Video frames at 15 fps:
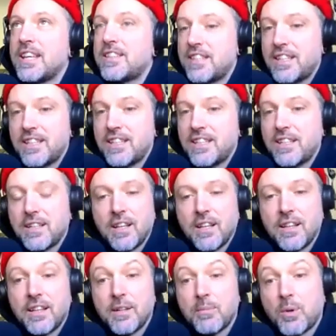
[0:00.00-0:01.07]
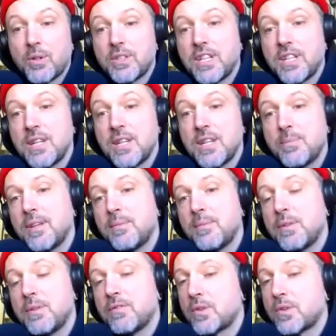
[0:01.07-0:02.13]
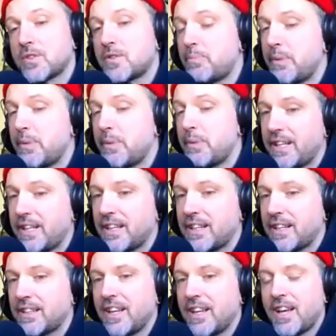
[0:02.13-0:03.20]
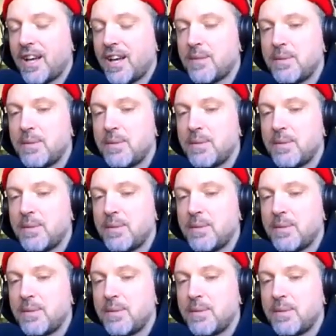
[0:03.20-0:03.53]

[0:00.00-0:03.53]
listen a little more deeply before speaking.